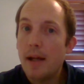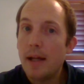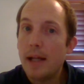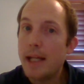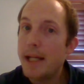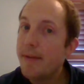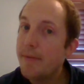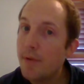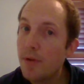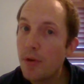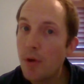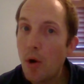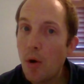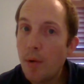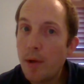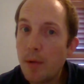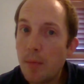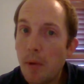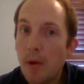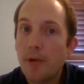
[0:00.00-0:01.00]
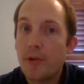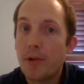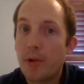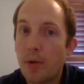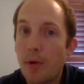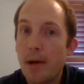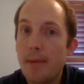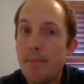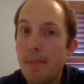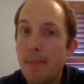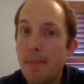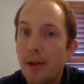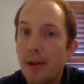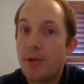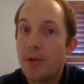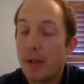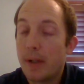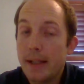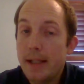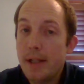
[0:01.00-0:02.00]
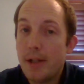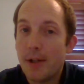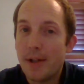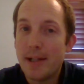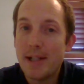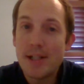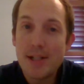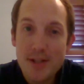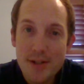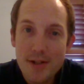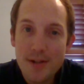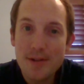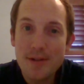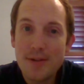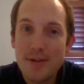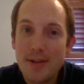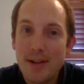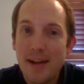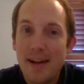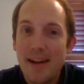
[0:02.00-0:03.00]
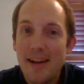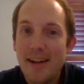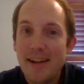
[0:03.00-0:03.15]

even though he was a great military leader, he still